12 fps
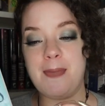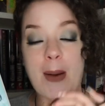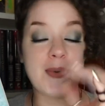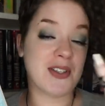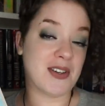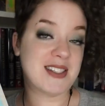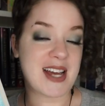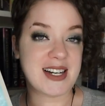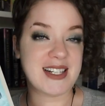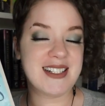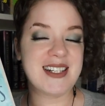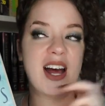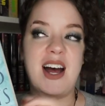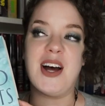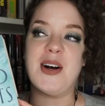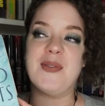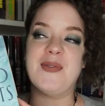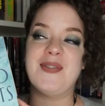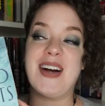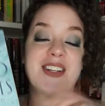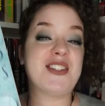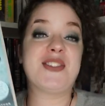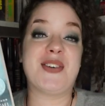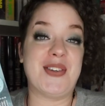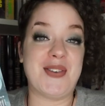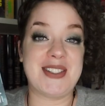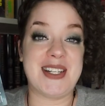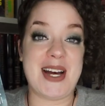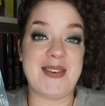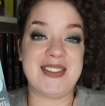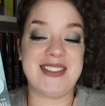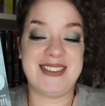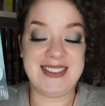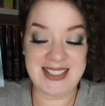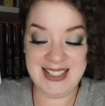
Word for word: I'm so excited. I just don't know what's gonna happen.